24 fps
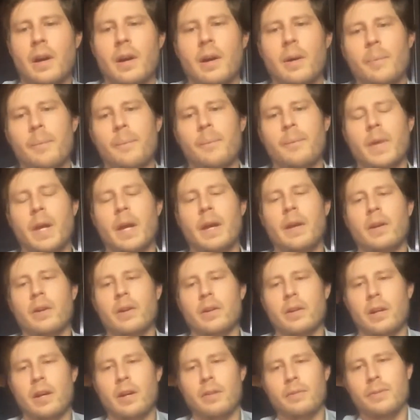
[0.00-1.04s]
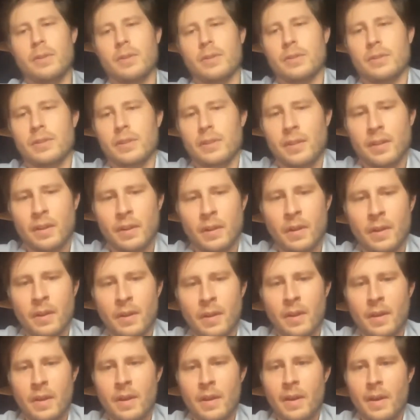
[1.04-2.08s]
um, at our conference.
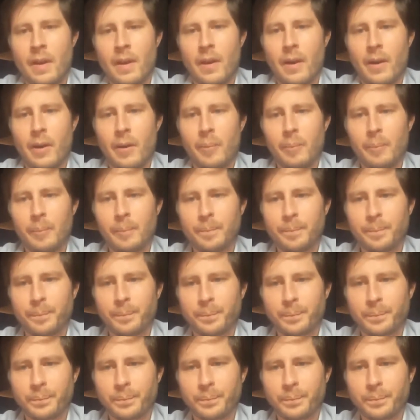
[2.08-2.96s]
Um,